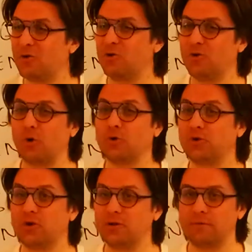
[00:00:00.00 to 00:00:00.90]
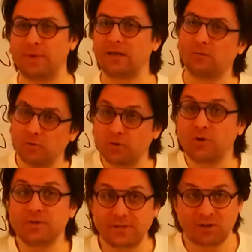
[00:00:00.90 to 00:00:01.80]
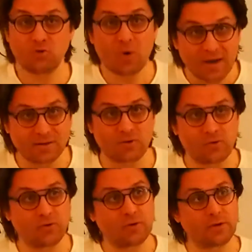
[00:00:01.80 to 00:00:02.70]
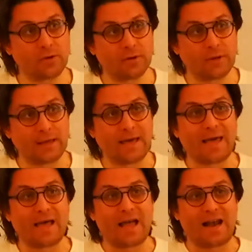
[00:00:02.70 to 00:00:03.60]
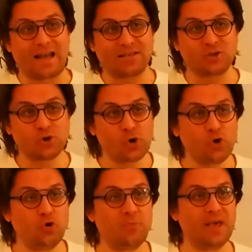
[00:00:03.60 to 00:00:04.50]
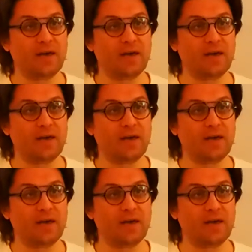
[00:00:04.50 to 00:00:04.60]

the word of the night, otherwise it's not the word of the night anymore. You would like to bring the